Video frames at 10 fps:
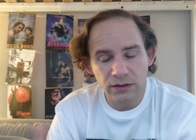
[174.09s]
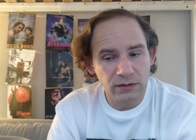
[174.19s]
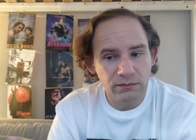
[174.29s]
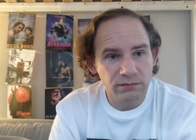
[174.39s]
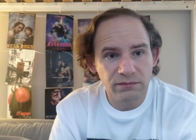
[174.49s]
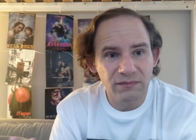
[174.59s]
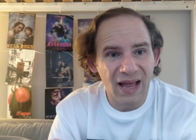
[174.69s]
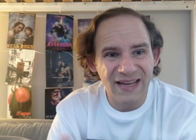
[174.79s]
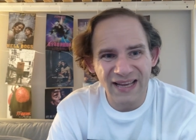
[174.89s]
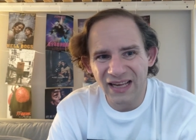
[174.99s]
Uh,
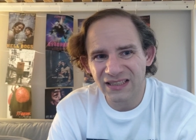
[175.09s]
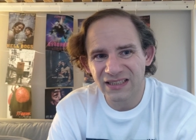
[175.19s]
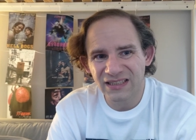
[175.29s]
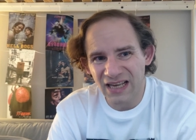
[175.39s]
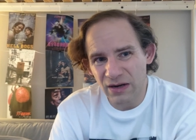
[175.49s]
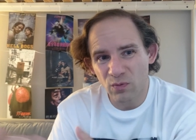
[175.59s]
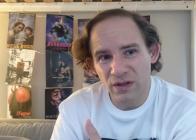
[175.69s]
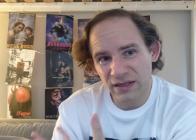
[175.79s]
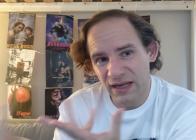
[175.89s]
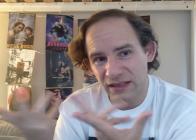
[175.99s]
I guess they
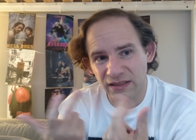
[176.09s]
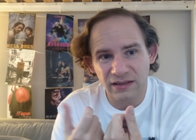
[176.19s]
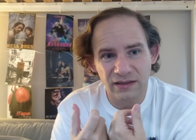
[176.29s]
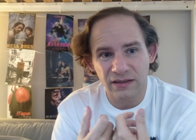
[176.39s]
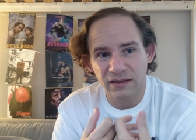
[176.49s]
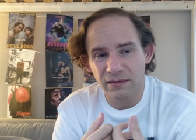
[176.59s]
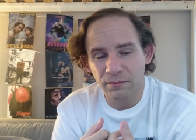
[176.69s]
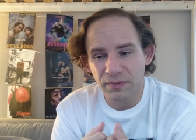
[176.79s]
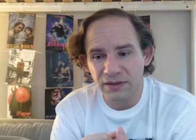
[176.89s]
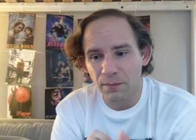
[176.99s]
will get a little
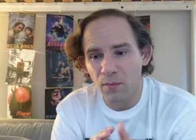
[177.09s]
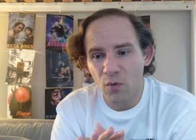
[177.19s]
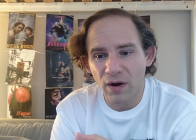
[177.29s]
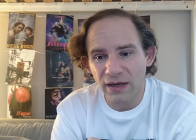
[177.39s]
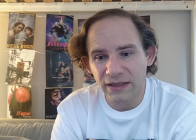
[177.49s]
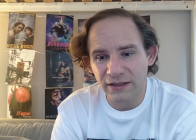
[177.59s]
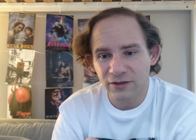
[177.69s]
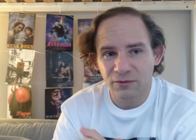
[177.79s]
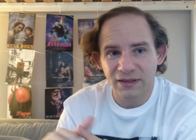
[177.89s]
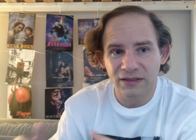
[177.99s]
bit more
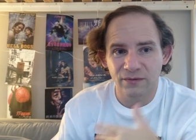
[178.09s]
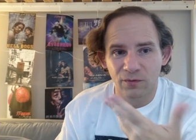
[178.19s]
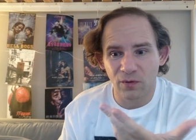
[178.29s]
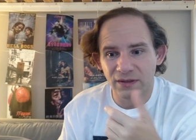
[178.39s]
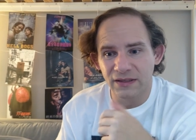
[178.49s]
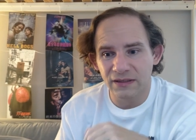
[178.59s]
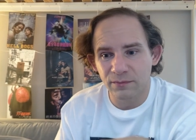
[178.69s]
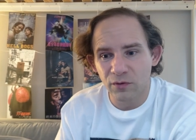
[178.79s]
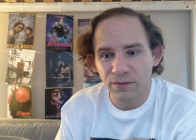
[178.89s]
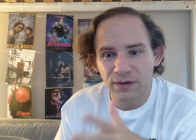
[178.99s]
interest for this
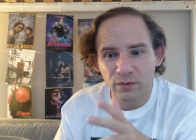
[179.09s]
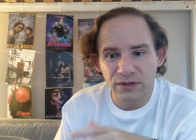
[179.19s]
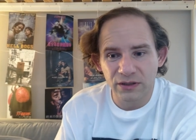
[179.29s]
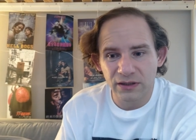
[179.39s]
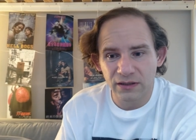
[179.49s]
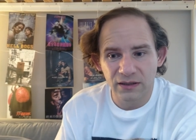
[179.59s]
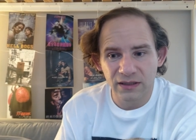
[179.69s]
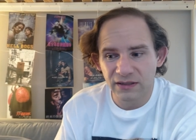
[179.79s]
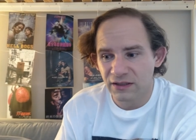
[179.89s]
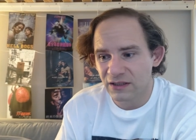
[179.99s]
movie, which is a